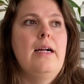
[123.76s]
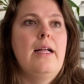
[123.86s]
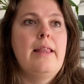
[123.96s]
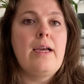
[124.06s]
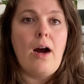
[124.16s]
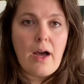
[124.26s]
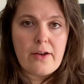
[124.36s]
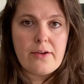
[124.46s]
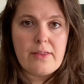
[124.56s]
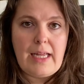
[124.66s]
The
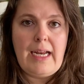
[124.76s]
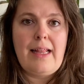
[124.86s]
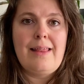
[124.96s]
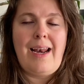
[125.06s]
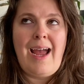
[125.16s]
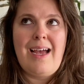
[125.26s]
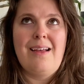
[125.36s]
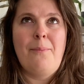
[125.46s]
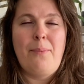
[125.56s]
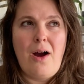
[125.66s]
other thing
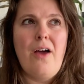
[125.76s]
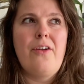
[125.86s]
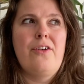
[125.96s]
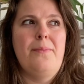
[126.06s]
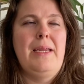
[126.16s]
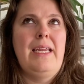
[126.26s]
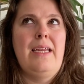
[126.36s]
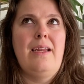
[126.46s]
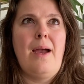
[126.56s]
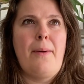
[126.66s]
that bothered
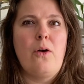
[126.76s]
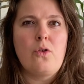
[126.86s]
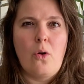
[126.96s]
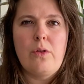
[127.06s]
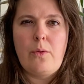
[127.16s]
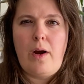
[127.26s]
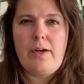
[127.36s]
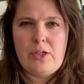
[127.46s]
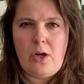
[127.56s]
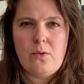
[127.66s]
me about only wearing
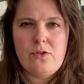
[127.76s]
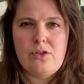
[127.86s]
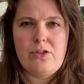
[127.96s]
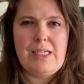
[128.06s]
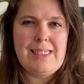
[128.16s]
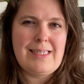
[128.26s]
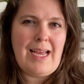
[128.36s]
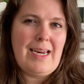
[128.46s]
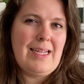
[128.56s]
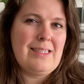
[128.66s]
totes is
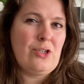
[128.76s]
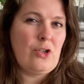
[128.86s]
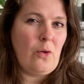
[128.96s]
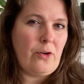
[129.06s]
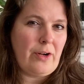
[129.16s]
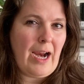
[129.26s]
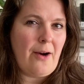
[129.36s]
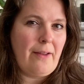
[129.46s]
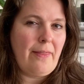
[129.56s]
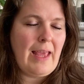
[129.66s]
that it's a shoulder
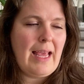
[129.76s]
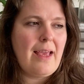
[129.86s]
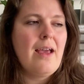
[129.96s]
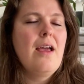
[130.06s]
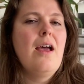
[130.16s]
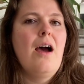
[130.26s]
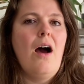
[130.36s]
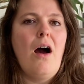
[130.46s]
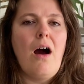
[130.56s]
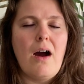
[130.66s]
carry thing.
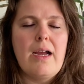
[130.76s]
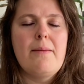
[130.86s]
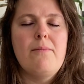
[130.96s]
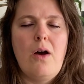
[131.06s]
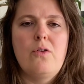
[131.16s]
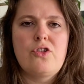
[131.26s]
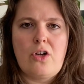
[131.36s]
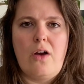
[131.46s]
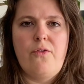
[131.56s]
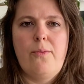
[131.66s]
I'm most
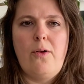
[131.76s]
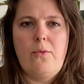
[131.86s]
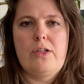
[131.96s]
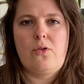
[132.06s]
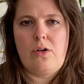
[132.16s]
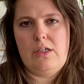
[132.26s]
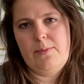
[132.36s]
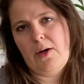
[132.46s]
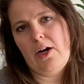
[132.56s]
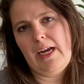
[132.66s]
comfortable with
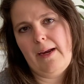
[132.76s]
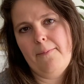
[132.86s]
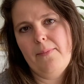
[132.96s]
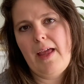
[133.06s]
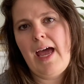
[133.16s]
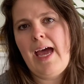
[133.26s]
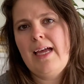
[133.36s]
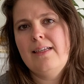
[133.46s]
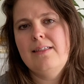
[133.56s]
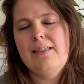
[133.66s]
crossbody,
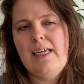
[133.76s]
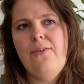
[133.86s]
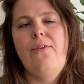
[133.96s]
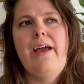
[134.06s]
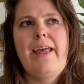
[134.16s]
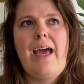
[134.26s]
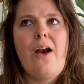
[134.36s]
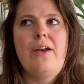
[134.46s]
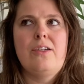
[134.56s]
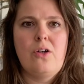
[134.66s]
and if I
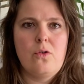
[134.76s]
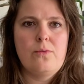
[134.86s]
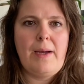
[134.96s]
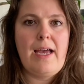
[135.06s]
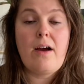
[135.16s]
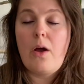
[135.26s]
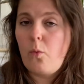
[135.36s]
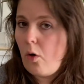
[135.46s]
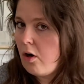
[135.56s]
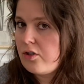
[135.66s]
carry a tote bag, I
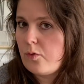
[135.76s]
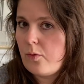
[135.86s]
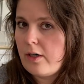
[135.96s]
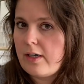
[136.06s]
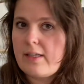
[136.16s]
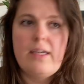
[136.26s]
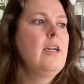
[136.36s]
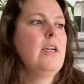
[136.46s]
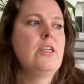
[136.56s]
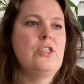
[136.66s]
walk to work.
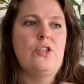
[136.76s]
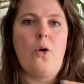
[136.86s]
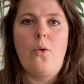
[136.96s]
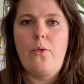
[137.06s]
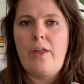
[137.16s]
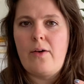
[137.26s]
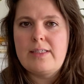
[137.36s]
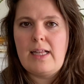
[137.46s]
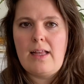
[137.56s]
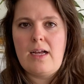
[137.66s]
So there is
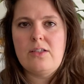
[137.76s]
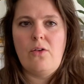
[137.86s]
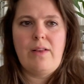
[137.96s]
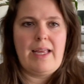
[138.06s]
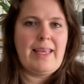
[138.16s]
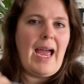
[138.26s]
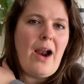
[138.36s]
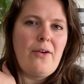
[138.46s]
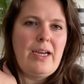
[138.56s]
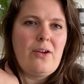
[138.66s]
a lot of like
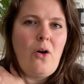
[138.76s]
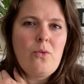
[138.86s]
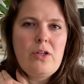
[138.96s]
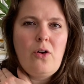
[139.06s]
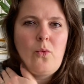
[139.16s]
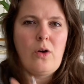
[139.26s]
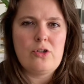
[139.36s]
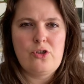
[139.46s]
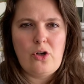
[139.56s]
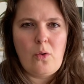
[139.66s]
carrying only on one
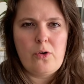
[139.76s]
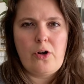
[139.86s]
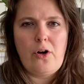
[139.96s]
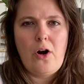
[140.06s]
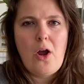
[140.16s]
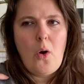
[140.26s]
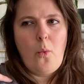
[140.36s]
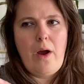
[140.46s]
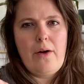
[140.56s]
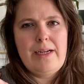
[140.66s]
shoulder
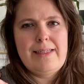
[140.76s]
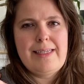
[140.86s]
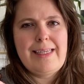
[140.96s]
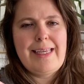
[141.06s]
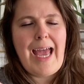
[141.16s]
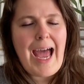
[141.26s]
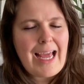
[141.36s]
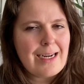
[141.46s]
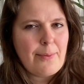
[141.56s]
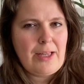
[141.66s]
where it
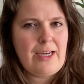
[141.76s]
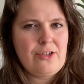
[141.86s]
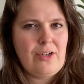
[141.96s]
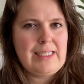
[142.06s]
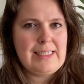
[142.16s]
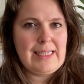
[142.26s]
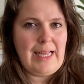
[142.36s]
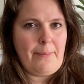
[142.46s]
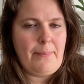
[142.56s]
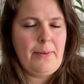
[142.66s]
can potentially
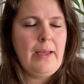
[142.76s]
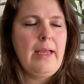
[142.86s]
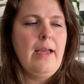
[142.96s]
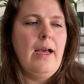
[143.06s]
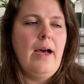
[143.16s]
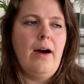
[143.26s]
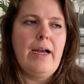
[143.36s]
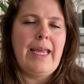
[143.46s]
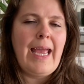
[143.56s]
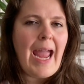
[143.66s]
slip.
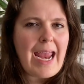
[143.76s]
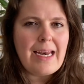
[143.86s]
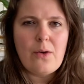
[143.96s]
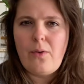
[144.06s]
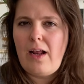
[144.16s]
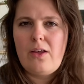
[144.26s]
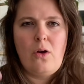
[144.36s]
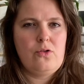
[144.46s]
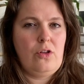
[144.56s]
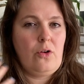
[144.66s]
I hate it when I
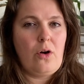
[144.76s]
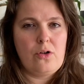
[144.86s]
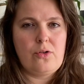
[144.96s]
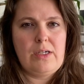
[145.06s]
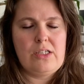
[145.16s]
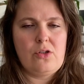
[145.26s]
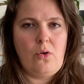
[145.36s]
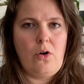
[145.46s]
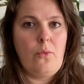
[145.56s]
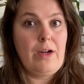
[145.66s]
go to the grocery
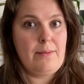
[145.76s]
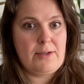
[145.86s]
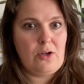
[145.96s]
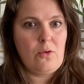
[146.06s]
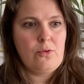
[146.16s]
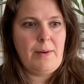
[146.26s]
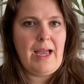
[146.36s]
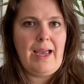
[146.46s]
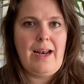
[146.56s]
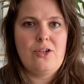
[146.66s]
store with my tote
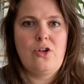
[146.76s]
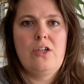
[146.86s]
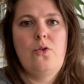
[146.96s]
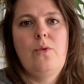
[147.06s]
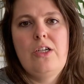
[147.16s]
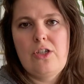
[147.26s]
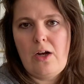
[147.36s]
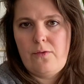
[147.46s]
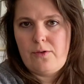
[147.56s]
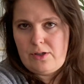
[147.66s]
bag and I try to reach
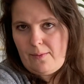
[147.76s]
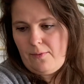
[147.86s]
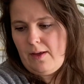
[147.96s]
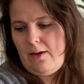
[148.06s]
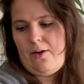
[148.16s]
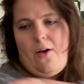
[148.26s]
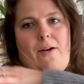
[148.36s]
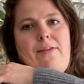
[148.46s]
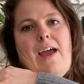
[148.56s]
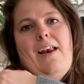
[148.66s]
out for something,
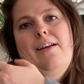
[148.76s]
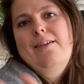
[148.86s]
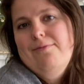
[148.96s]
and then